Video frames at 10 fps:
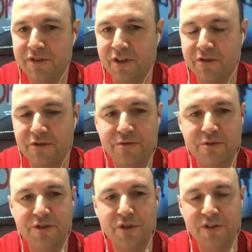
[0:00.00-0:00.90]
So
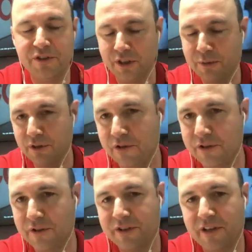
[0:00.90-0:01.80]
sort of a deliberate
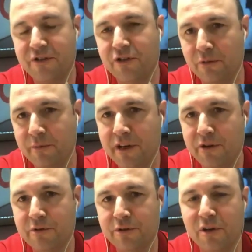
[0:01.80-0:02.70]
of the external media
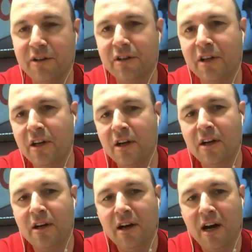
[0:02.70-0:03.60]
was one.
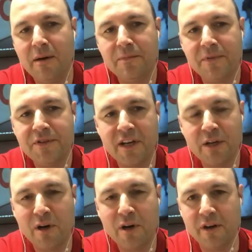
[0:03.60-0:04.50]
The
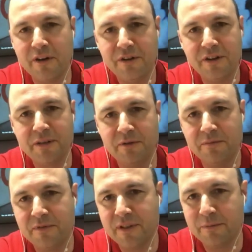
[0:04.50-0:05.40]
second one, I think someone
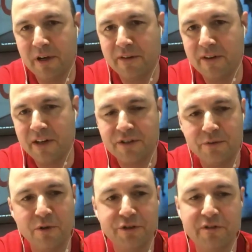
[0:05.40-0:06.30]
might have asked, it
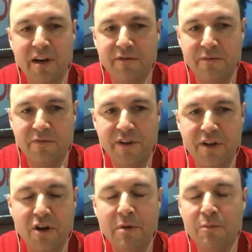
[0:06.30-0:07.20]
was around
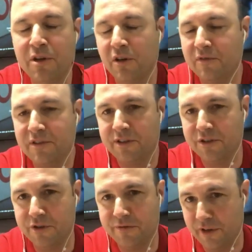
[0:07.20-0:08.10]
video. I mean, we obviously
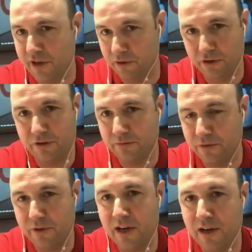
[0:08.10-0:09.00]
used video a lot
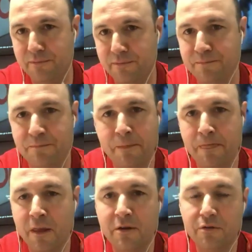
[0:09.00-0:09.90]

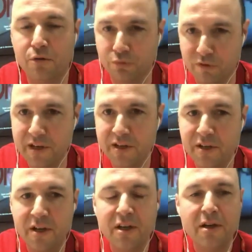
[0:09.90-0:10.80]
already,
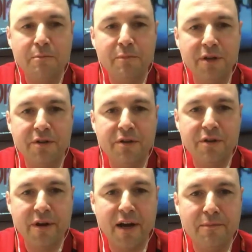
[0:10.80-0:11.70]
but
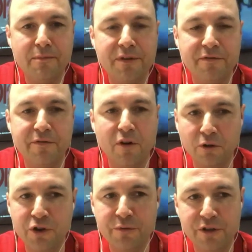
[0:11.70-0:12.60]
the
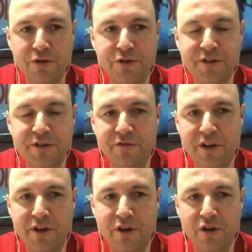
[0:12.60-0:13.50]
volume and use of
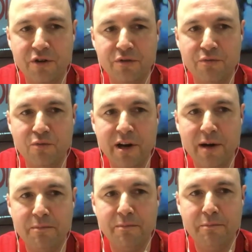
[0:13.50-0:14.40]
video went
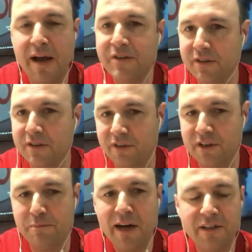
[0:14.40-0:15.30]
up massively,
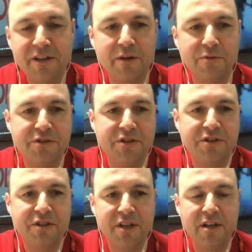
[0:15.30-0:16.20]
and partly that was
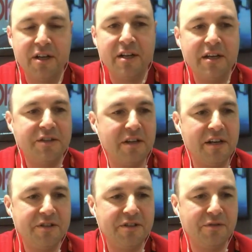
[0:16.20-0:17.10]
just
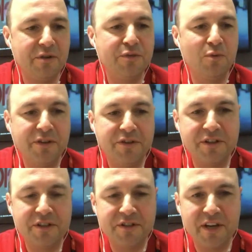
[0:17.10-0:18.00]
it's one
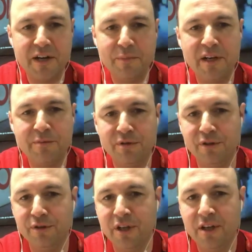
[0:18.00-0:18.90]
thing to say to
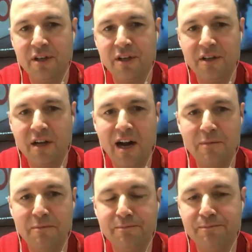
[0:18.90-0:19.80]
people,
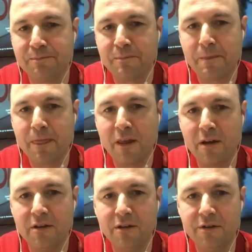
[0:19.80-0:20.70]

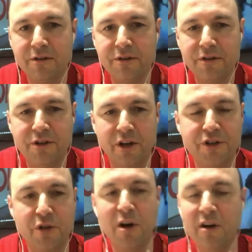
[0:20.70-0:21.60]
you know,
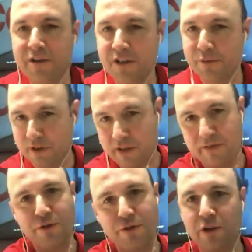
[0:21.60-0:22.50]
don't worry, there's plenty of
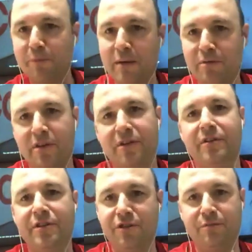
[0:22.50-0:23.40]
toilet paper in the
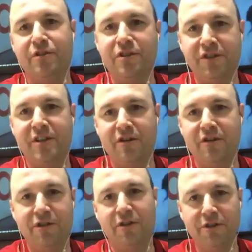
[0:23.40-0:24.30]
distribution centre,
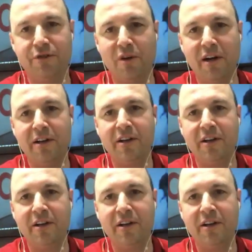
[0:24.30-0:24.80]
it's on its way.